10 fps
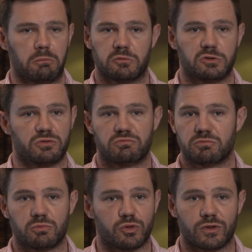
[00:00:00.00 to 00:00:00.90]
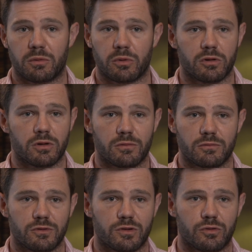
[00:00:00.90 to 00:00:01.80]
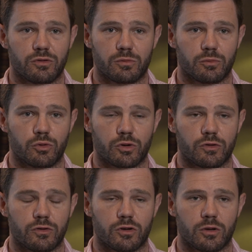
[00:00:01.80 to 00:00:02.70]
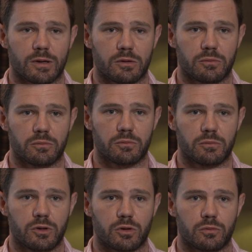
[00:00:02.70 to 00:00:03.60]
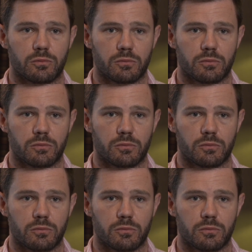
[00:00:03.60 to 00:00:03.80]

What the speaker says: She wasn't that bothered. She was just more concerned about, you know,